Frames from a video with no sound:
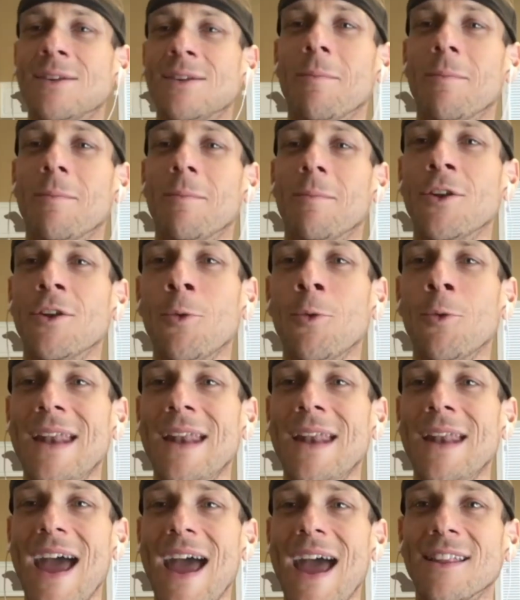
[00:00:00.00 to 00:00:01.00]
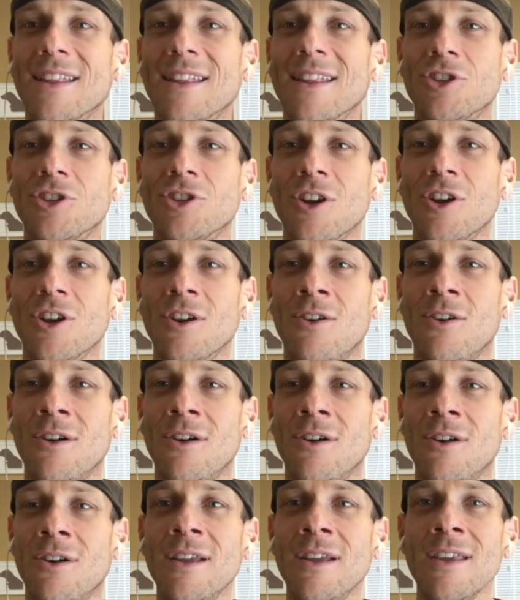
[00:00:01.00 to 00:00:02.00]
him with my No Meat Athlete shirt
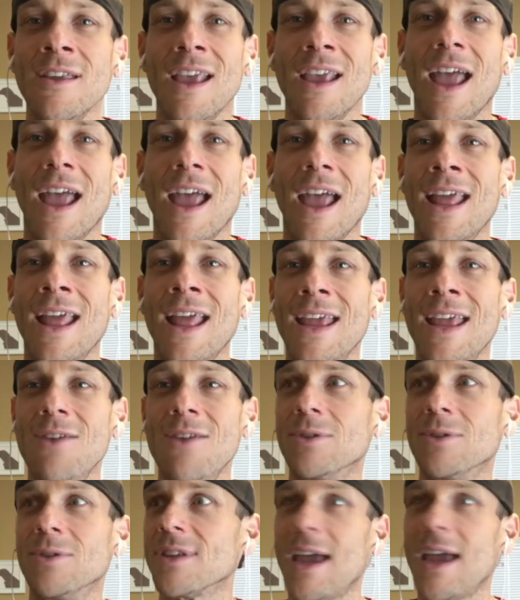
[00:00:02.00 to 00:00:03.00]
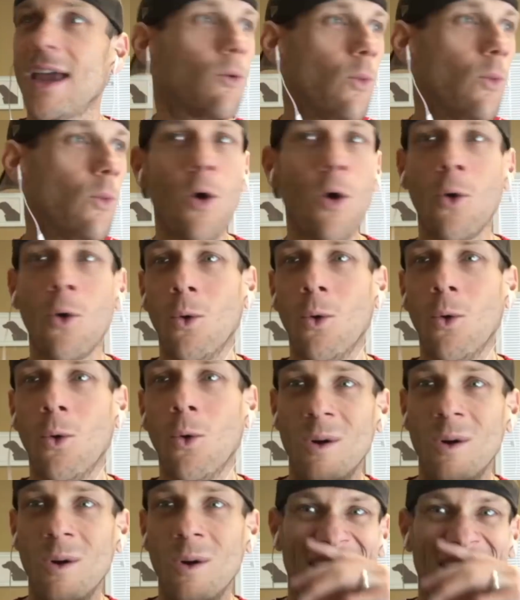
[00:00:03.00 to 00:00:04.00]
on. And then he was like, whoa.
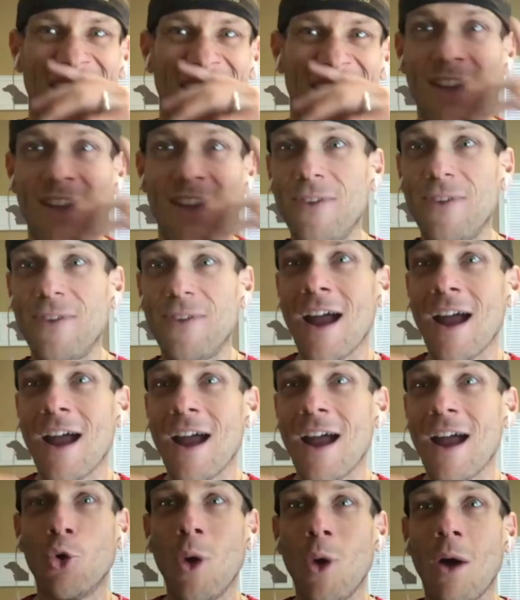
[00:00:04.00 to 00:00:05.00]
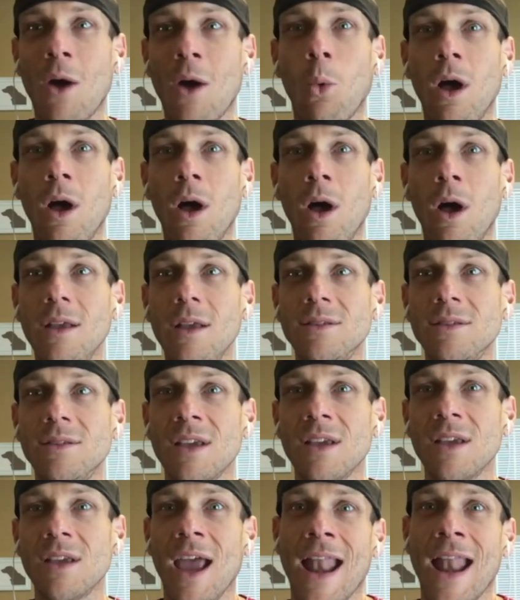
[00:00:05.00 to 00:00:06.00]
He figured out who I was.
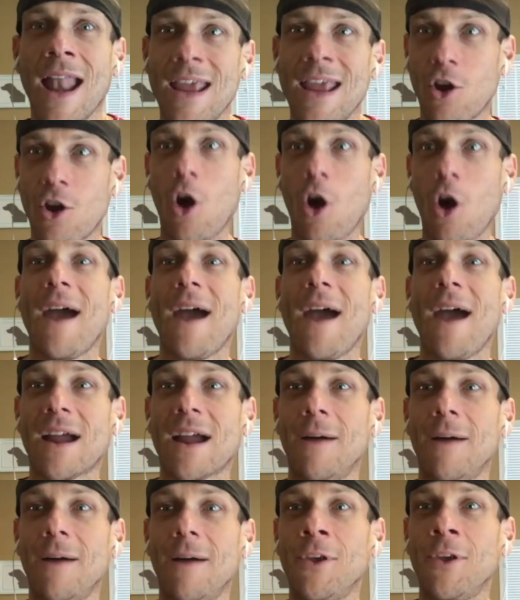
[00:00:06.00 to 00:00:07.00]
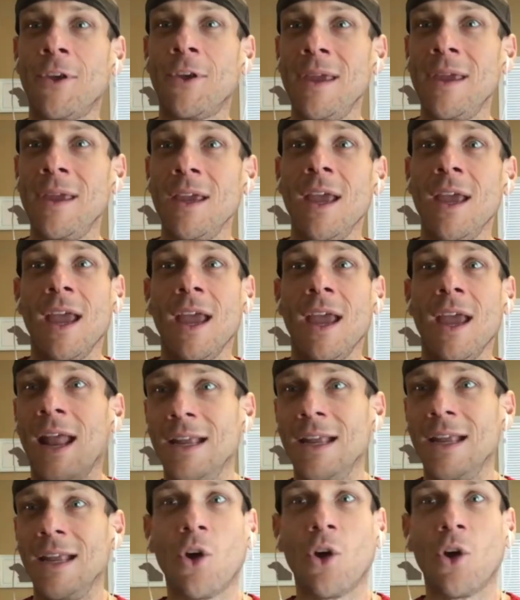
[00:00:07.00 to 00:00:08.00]
And he caught back up to me.
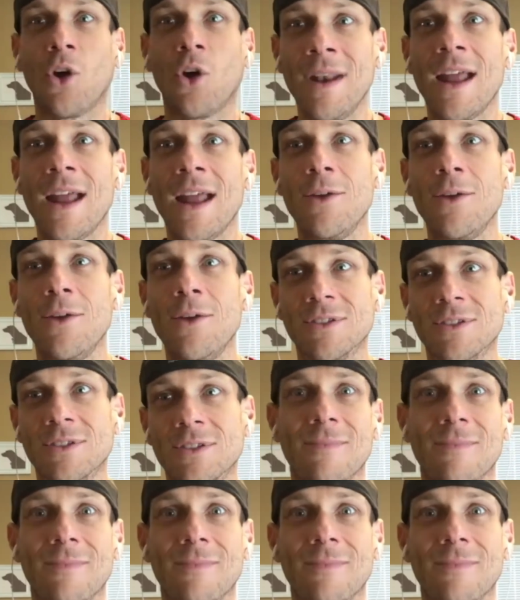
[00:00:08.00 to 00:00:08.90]
And he told me that he was